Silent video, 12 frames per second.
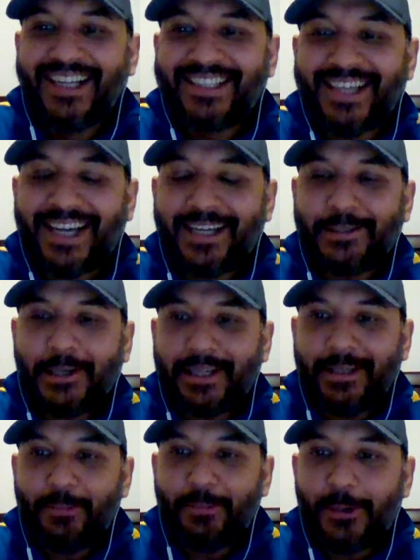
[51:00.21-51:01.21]

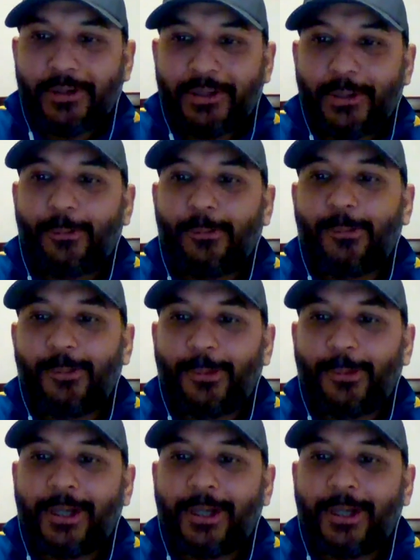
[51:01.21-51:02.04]
what